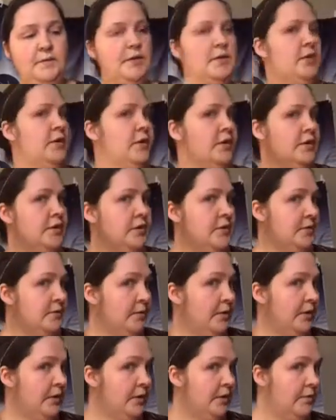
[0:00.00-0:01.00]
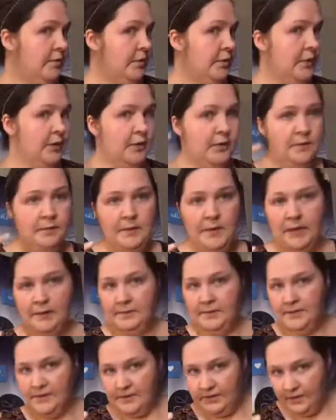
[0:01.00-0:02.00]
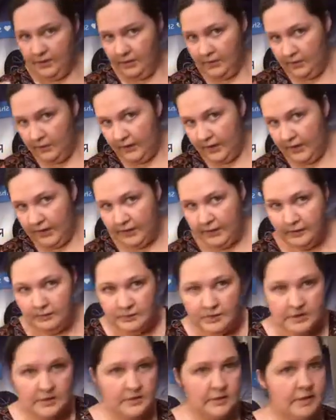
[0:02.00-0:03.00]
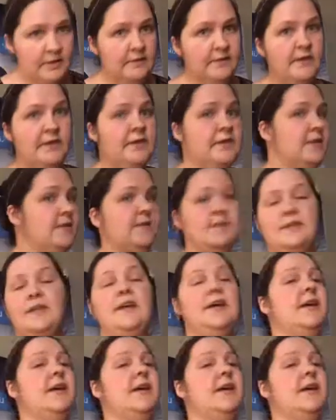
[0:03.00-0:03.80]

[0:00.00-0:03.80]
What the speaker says: and you could just put pearl bobbies. Oh, I am just loving this.